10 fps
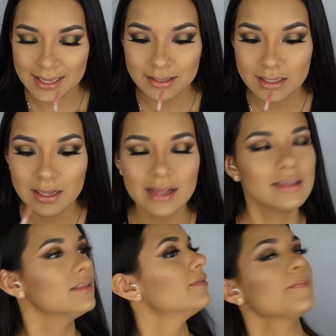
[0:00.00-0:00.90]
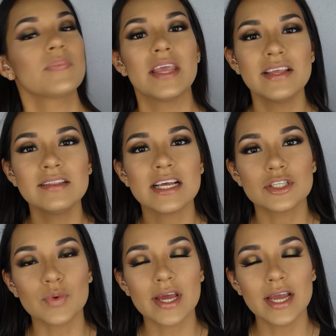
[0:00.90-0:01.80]
I think
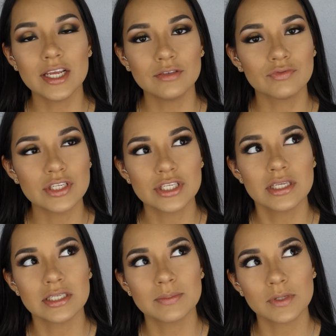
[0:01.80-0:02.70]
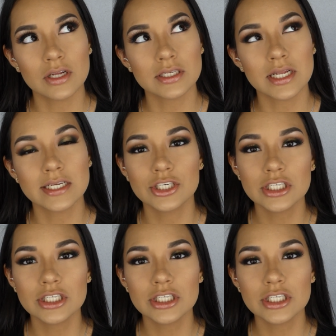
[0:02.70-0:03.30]
that's why I run to this lip gloss a lot.